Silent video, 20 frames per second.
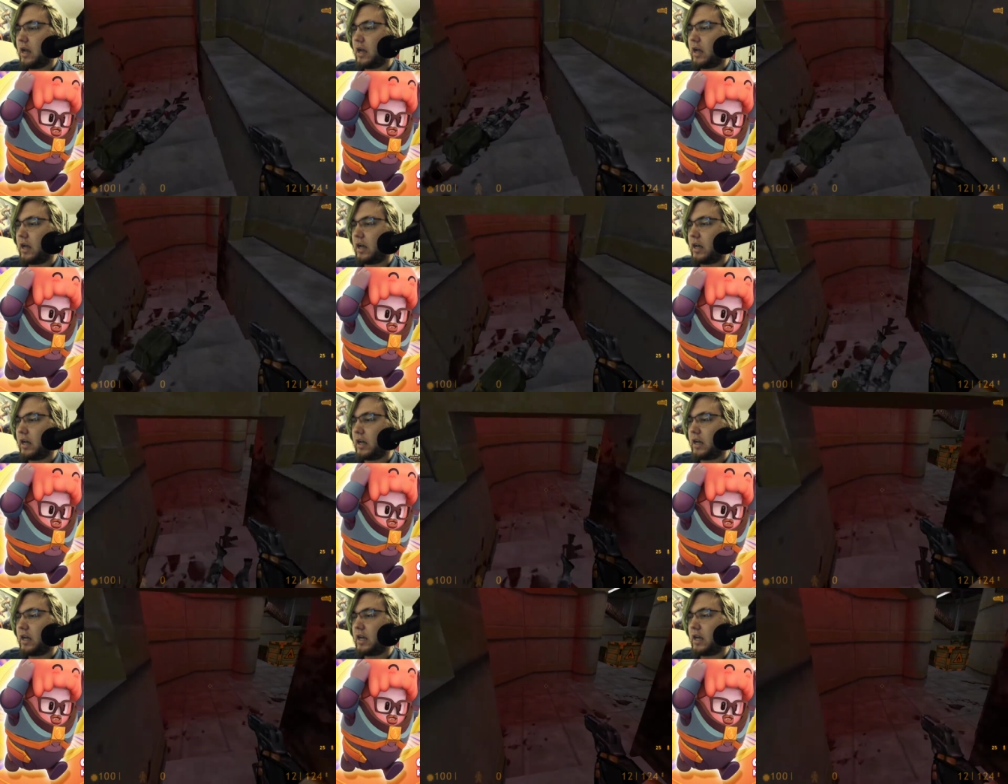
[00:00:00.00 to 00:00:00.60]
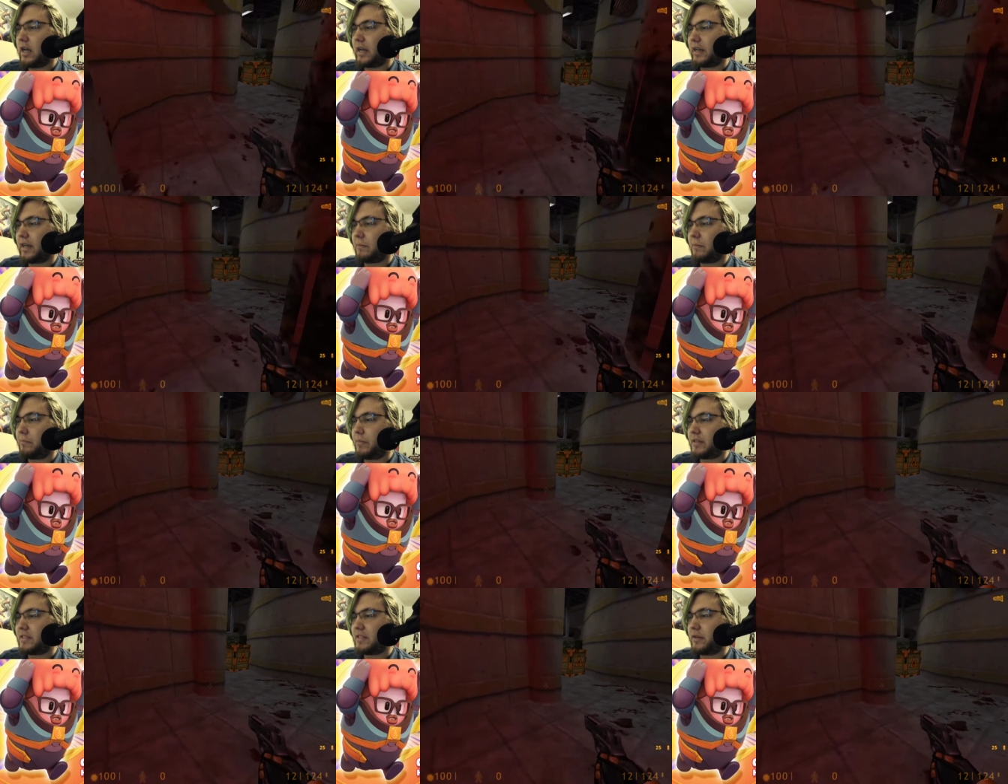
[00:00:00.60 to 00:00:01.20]
Uh, I
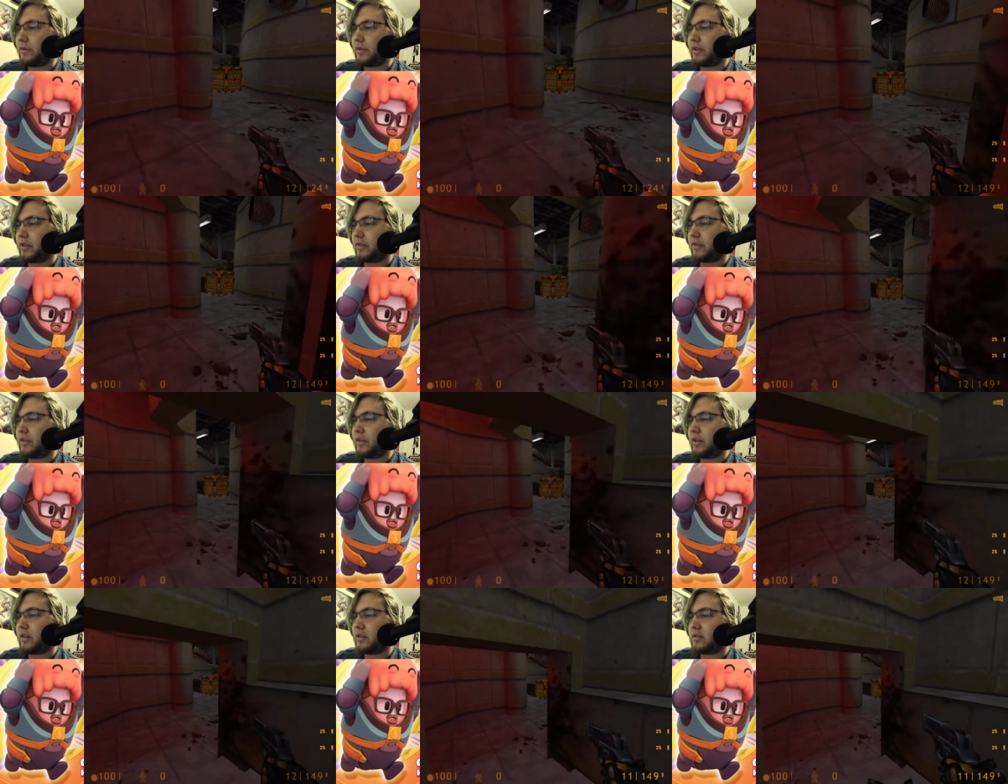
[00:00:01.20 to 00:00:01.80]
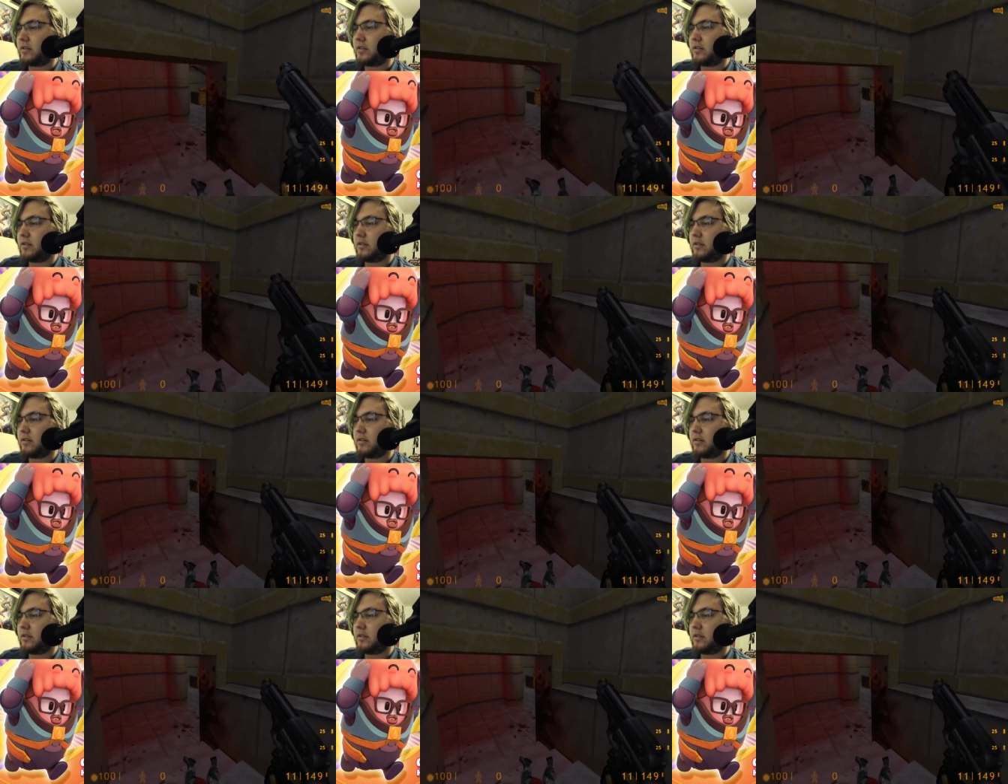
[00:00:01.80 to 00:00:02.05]
got busy with other things.